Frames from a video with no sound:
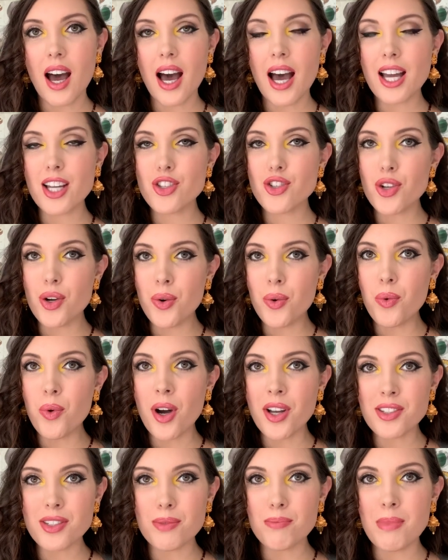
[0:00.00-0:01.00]
I don't
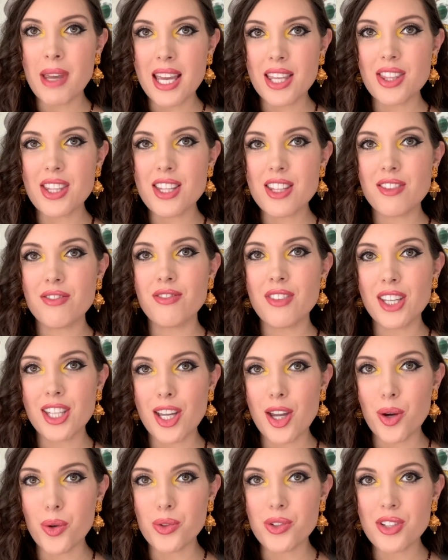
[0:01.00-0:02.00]
want to make this
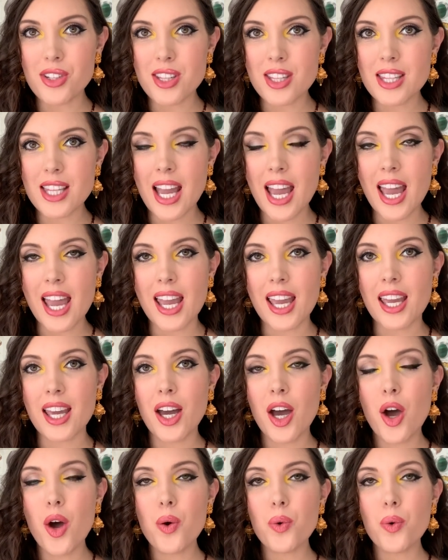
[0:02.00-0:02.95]
video to say